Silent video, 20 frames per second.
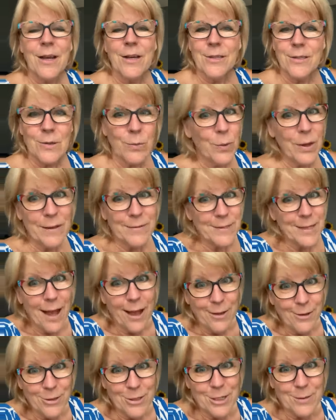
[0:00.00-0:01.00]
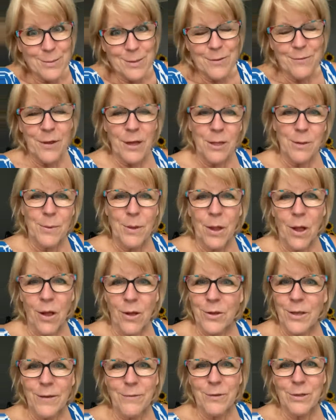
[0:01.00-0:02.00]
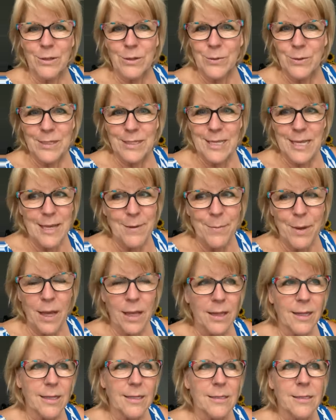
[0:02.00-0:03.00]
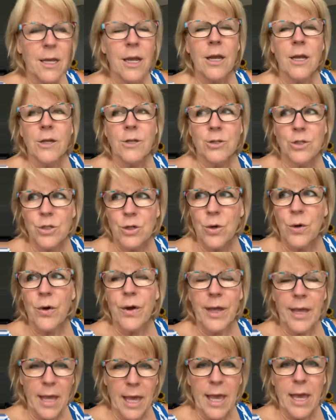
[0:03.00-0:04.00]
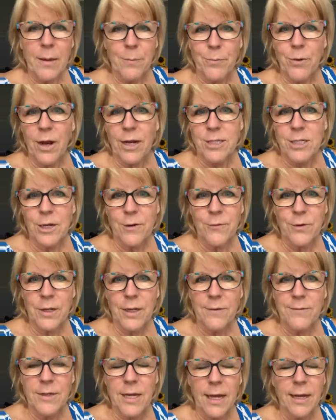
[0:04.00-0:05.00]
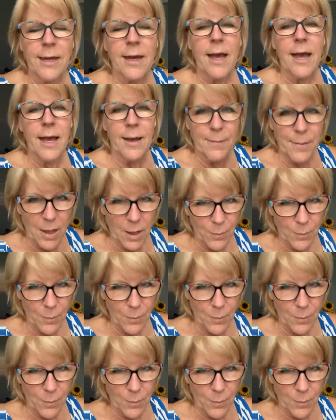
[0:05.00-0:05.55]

So we have scholarships available. All you have to do is email us joy at projectforgive.com.